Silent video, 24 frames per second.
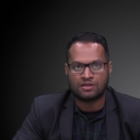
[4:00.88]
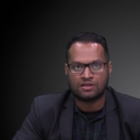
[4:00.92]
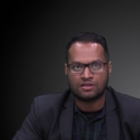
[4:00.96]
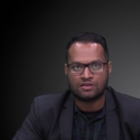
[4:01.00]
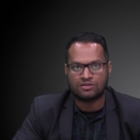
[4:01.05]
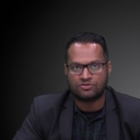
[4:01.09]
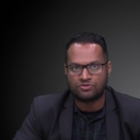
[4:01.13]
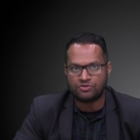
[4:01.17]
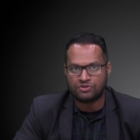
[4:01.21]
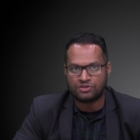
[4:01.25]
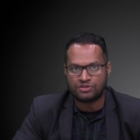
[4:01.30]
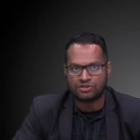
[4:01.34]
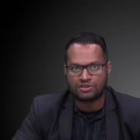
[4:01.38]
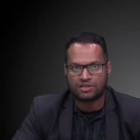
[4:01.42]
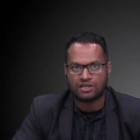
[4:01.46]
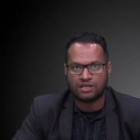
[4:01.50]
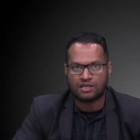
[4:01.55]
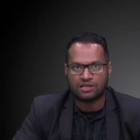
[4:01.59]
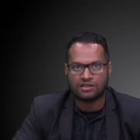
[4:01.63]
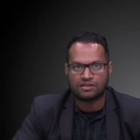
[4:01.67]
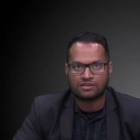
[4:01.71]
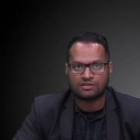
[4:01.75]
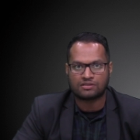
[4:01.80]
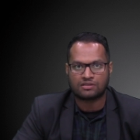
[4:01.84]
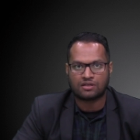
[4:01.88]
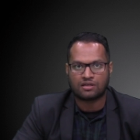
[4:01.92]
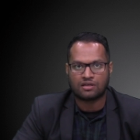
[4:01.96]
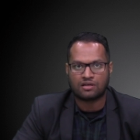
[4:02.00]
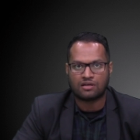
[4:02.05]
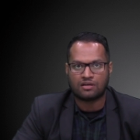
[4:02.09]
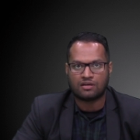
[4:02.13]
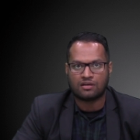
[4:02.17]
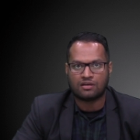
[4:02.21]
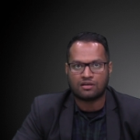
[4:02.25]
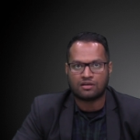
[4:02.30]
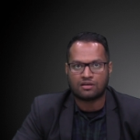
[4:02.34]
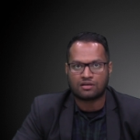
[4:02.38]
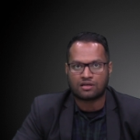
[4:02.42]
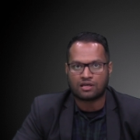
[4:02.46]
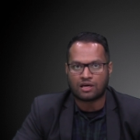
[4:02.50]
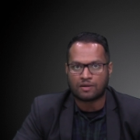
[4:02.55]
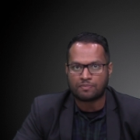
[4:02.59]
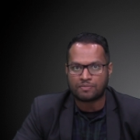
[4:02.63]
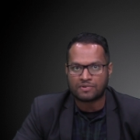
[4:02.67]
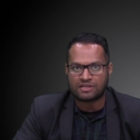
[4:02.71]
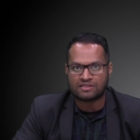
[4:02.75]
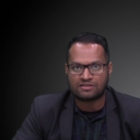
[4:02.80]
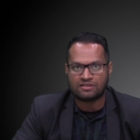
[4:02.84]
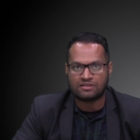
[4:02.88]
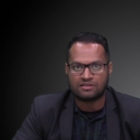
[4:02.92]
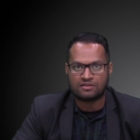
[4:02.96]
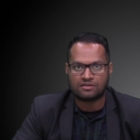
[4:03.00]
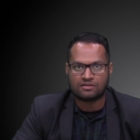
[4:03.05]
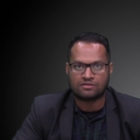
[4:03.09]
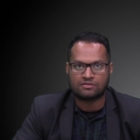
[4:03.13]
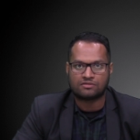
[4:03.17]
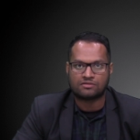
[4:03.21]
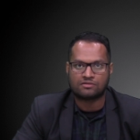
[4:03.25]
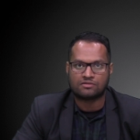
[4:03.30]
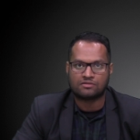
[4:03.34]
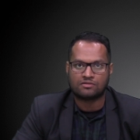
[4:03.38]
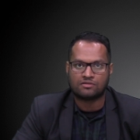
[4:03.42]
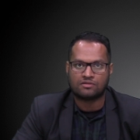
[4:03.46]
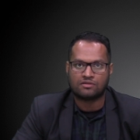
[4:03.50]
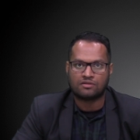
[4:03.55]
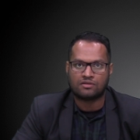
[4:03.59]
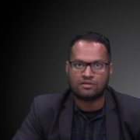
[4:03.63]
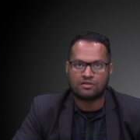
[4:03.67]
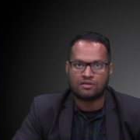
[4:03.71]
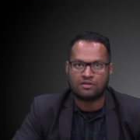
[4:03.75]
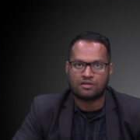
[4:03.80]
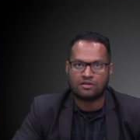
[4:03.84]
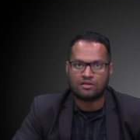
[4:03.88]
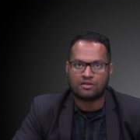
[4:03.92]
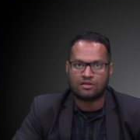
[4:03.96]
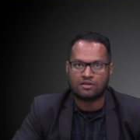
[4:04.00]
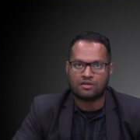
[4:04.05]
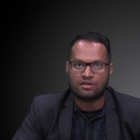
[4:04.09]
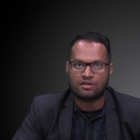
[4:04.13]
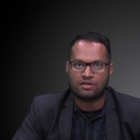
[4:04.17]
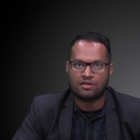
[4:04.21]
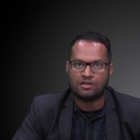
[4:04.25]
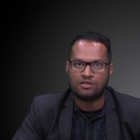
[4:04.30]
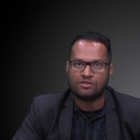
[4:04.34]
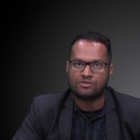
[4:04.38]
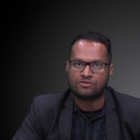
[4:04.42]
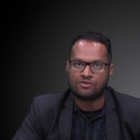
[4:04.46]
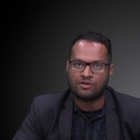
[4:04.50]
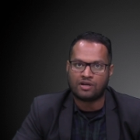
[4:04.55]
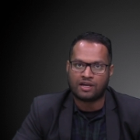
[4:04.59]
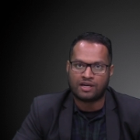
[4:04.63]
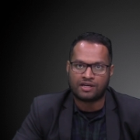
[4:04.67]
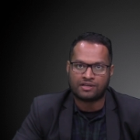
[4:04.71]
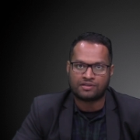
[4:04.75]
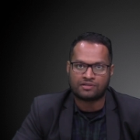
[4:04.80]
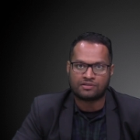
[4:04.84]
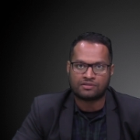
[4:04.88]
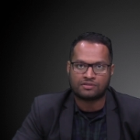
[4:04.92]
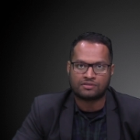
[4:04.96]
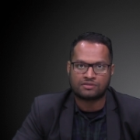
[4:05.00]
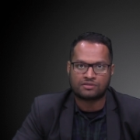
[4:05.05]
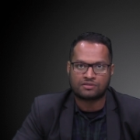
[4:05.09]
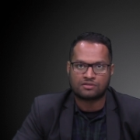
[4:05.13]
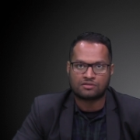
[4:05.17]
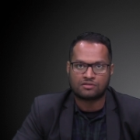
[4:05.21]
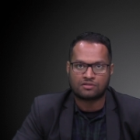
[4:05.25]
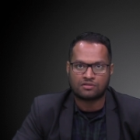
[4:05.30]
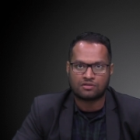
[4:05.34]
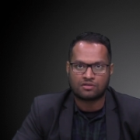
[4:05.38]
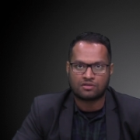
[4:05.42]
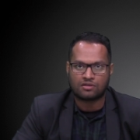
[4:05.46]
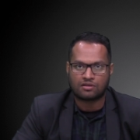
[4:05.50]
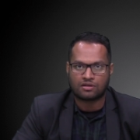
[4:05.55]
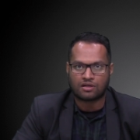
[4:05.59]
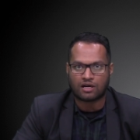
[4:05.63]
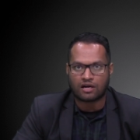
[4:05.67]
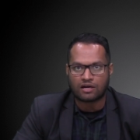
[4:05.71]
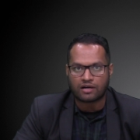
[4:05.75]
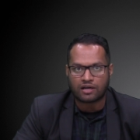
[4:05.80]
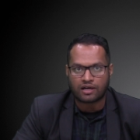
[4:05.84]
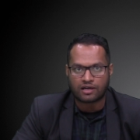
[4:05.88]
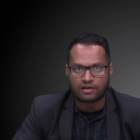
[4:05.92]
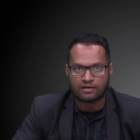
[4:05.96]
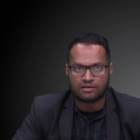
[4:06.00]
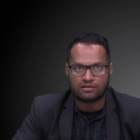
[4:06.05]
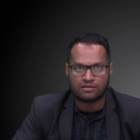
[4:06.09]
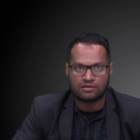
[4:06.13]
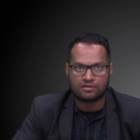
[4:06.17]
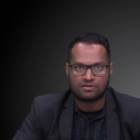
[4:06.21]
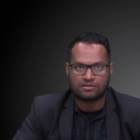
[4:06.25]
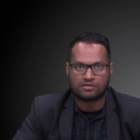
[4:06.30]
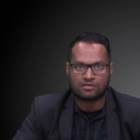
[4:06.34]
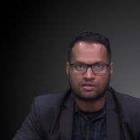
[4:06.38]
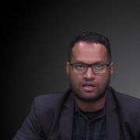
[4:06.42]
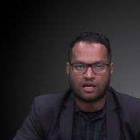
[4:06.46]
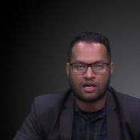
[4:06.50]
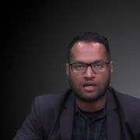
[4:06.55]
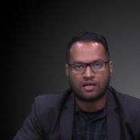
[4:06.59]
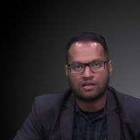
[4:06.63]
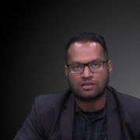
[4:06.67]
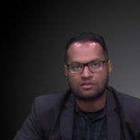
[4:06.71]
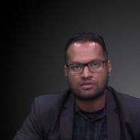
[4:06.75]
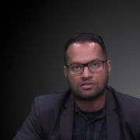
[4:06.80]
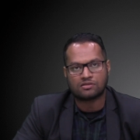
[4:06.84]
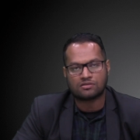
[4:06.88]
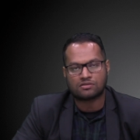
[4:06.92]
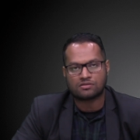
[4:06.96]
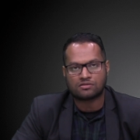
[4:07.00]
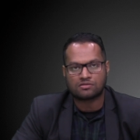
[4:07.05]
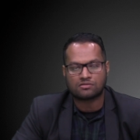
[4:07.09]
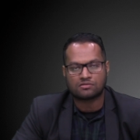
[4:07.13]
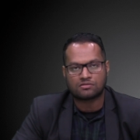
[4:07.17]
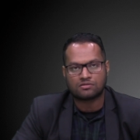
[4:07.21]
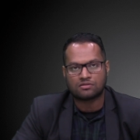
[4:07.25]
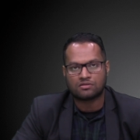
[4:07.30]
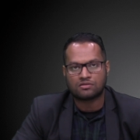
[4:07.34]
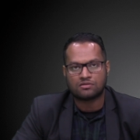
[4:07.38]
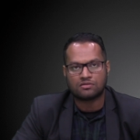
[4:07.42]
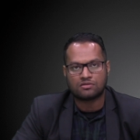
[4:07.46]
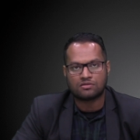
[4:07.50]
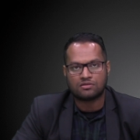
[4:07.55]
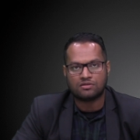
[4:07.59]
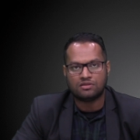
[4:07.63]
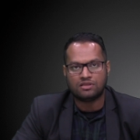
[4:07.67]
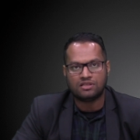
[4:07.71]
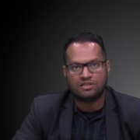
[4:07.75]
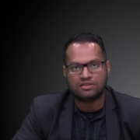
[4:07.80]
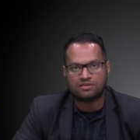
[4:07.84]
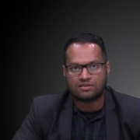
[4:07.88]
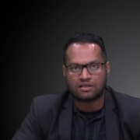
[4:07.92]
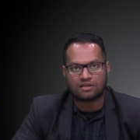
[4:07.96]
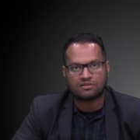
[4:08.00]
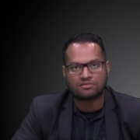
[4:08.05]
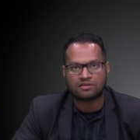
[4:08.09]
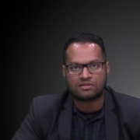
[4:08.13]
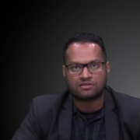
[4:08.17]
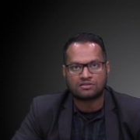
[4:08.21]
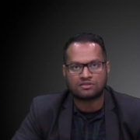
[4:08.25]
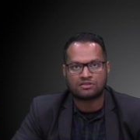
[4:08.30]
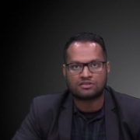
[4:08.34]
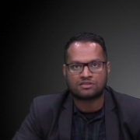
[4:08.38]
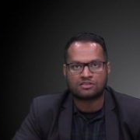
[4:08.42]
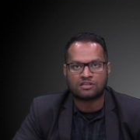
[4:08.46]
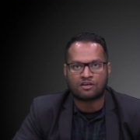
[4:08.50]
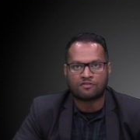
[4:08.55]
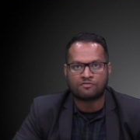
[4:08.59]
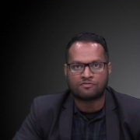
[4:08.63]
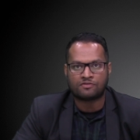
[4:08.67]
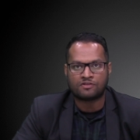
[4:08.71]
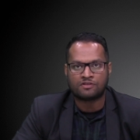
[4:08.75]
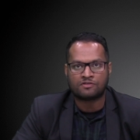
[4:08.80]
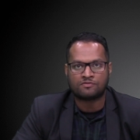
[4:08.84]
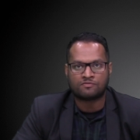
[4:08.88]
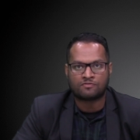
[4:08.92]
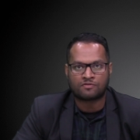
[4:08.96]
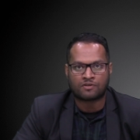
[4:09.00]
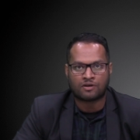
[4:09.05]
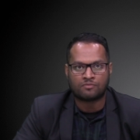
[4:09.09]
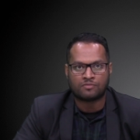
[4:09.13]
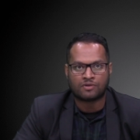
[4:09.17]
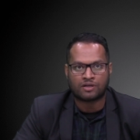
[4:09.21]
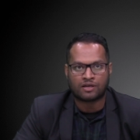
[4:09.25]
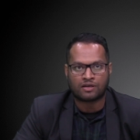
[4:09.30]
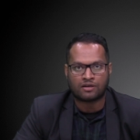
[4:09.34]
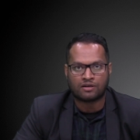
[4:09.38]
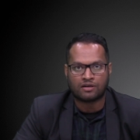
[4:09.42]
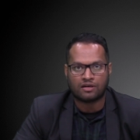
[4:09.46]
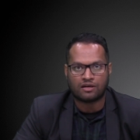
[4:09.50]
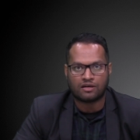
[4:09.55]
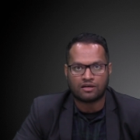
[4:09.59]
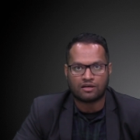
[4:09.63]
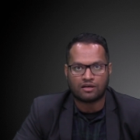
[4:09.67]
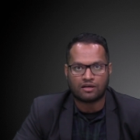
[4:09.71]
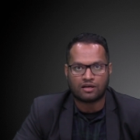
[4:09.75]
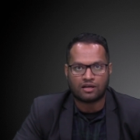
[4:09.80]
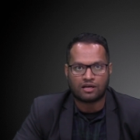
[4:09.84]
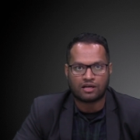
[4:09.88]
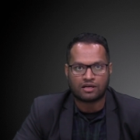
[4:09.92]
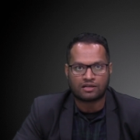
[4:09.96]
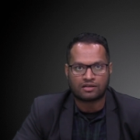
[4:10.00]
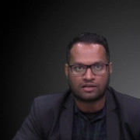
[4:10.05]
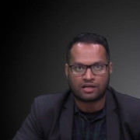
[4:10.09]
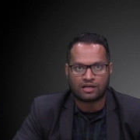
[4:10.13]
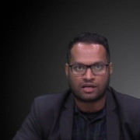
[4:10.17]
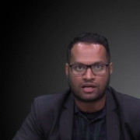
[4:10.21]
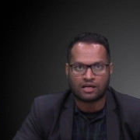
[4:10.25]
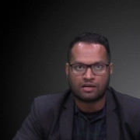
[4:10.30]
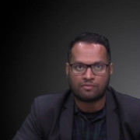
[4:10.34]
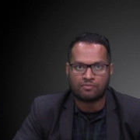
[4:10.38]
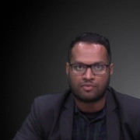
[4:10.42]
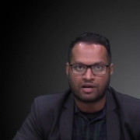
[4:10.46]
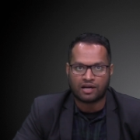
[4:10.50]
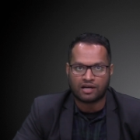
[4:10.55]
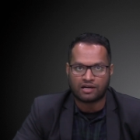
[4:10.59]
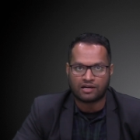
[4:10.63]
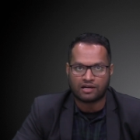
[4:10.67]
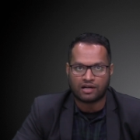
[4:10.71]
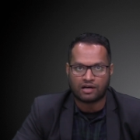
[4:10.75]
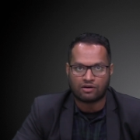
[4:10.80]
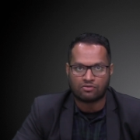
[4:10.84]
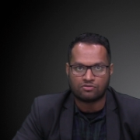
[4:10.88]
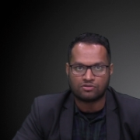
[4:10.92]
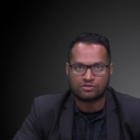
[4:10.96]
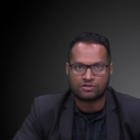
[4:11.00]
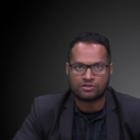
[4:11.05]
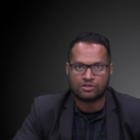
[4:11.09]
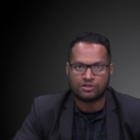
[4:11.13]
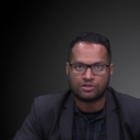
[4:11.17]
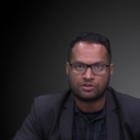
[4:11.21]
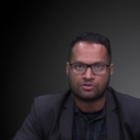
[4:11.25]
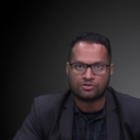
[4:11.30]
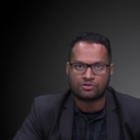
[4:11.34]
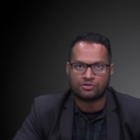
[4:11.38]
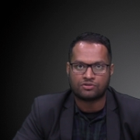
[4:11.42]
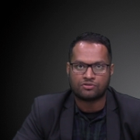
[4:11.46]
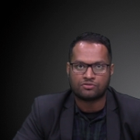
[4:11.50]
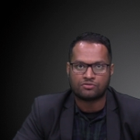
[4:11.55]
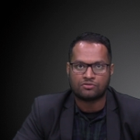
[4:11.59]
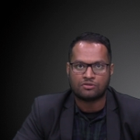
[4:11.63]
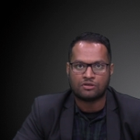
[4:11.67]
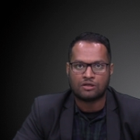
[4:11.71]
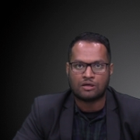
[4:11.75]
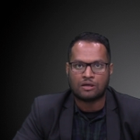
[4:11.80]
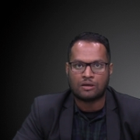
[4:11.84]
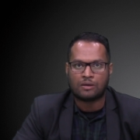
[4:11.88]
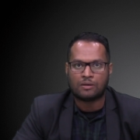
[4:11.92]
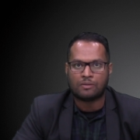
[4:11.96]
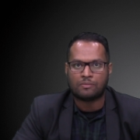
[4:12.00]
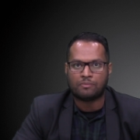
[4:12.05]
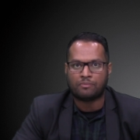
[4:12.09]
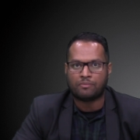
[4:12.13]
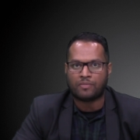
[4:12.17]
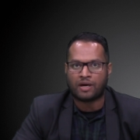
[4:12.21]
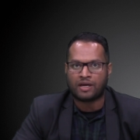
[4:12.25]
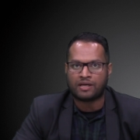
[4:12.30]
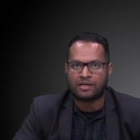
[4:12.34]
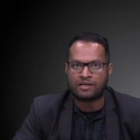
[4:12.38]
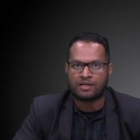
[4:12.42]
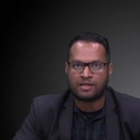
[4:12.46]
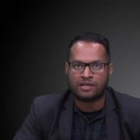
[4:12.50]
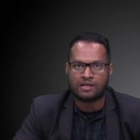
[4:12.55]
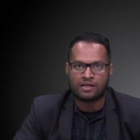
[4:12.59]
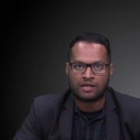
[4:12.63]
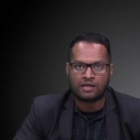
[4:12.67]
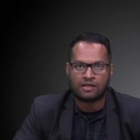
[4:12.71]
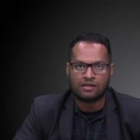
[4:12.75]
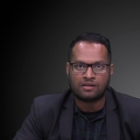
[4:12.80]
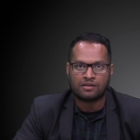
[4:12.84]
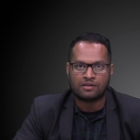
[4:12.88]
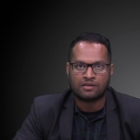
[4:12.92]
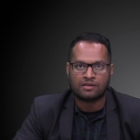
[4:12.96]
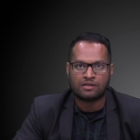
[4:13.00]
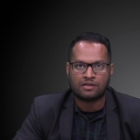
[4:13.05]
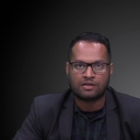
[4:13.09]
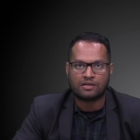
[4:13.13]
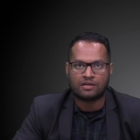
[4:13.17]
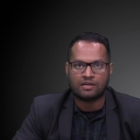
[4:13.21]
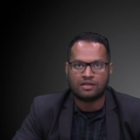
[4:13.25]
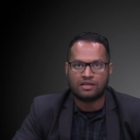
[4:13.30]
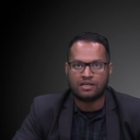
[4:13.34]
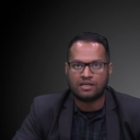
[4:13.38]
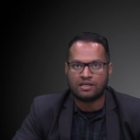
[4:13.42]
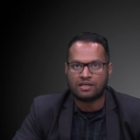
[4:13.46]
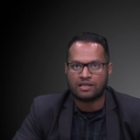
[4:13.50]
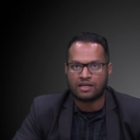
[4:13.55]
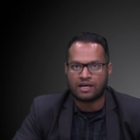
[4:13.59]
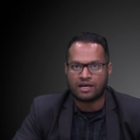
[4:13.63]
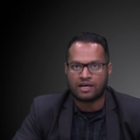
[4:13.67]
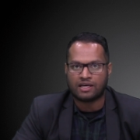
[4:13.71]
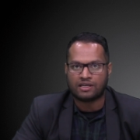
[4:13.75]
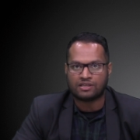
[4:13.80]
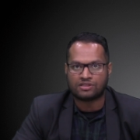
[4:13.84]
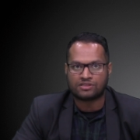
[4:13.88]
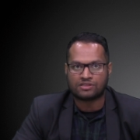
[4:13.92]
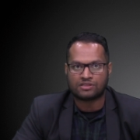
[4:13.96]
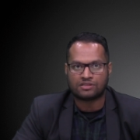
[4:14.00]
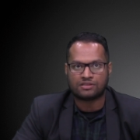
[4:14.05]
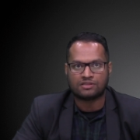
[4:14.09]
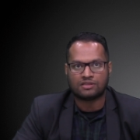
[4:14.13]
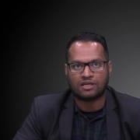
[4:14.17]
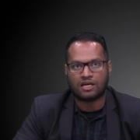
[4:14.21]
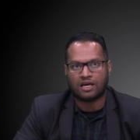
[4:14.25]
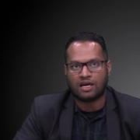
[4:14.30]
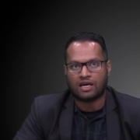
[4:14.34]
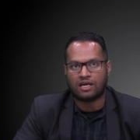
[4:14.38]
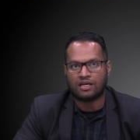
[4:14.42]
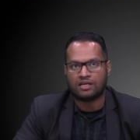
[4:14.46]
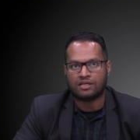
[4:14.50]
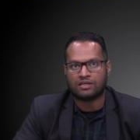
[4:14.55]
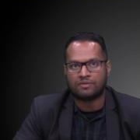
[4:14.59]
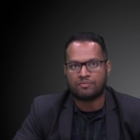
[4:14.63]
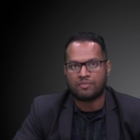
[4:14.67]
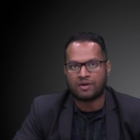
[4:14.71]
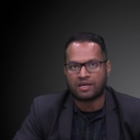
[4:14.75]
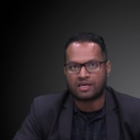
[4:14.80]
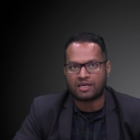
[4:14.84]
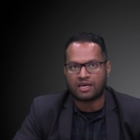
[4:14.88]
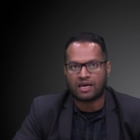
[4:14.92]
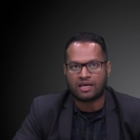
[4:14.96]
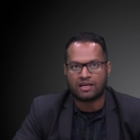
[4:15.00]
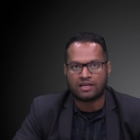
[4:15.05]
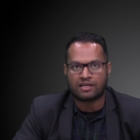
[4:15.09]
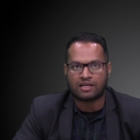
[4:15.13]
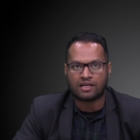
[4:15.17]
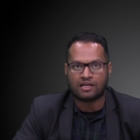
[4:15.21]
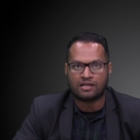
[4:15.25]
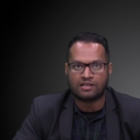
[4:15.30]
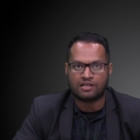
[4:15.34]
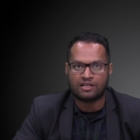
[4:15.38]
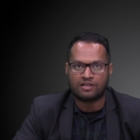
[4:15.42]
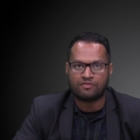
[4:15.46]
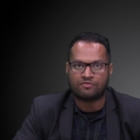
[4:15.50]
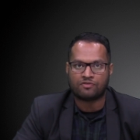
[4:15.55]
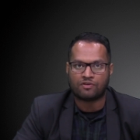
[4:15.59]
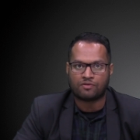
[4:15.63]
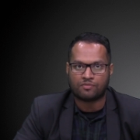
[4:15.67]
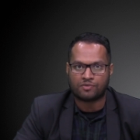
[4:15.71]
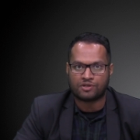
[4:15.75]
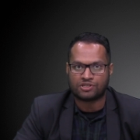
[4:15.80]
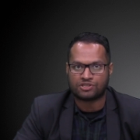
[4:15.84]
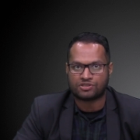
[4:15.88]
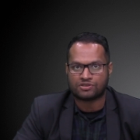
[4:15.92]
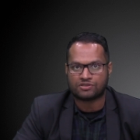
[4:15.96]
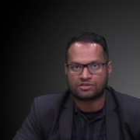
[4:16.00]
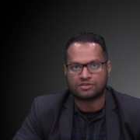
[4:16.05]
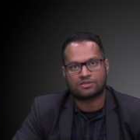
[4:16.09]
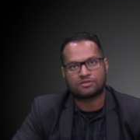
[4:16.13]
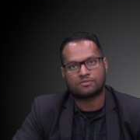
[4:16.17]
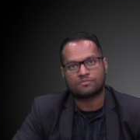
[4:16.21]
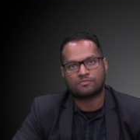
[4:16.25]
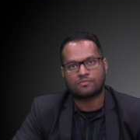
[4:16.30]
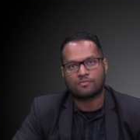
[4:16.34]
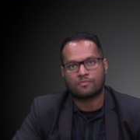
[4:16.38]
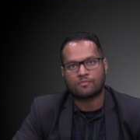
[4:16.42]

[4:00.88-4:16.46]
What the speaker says: switch gears, capacitors, insulators, conductors, and others. These assets suffer from electrical breakdowns due to material degradation and mechanical deformations.